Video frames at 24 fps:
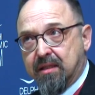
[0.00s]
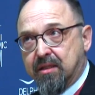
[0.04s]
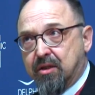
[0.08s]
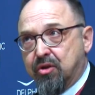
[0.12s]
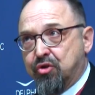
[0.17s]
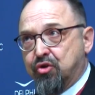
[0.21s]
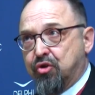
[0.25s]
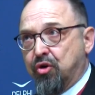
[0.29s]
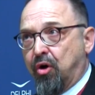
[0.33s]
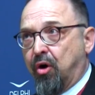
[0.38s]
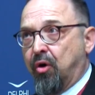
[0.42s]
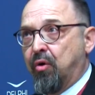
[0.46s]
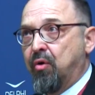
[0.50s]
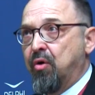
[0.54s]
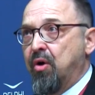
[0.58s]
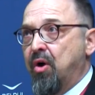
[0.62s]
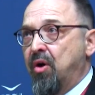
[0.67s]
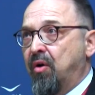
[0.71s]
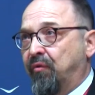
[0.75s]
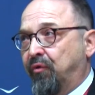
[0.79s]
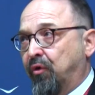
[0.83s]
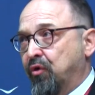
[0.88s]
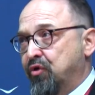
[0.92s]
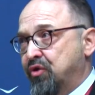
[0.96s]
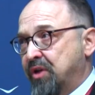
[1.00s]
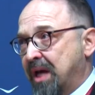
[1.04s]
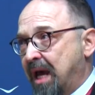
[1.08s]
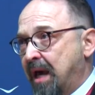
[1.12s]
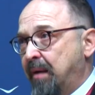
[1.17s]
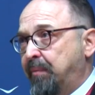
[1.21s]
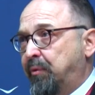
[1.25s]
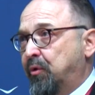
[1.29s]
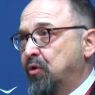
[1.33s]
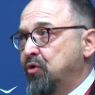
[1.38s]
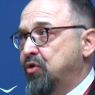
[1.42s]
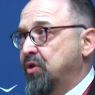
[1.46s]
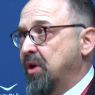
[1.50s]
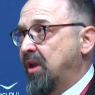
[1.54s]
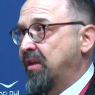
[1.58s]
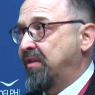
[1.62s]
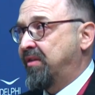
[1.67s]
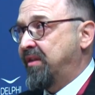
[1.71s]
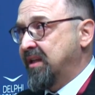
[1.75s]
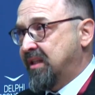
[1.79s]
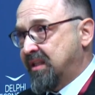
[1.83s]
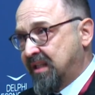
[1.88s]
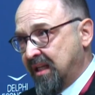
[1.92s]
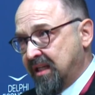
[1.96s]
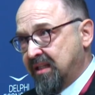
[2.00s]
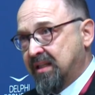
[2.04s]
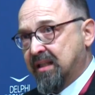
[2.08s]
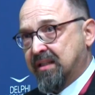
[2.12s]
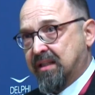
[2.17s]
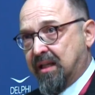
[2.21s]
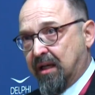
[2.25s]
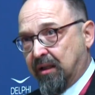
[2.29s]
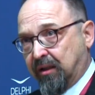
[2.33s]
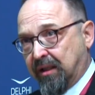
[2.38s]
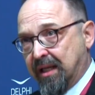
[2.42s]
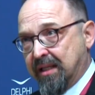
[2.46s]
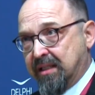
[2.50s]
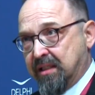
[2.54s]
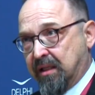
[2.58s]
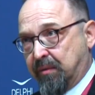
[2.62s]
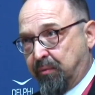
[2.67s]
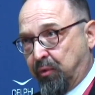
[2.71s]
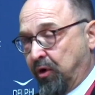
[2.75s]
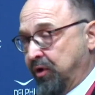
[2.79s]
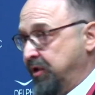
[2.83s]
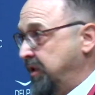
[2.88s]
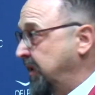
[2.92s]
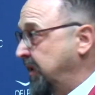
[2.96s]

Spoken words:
So for Cyprus, this is a strategic project.